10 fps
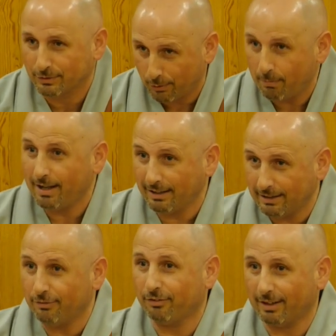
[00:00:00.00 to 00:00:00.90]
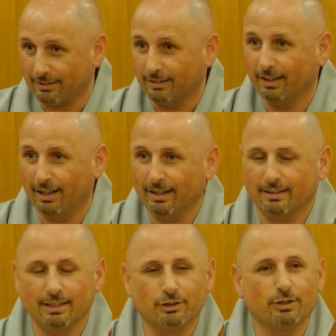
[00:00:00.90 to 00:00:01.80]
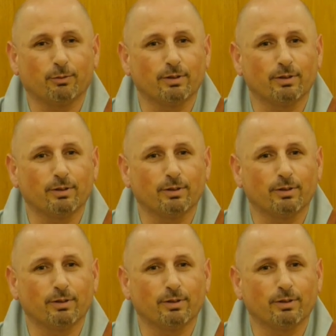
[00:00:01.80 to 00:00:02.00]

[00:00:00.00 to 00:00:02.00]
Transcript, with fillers: So many different teacher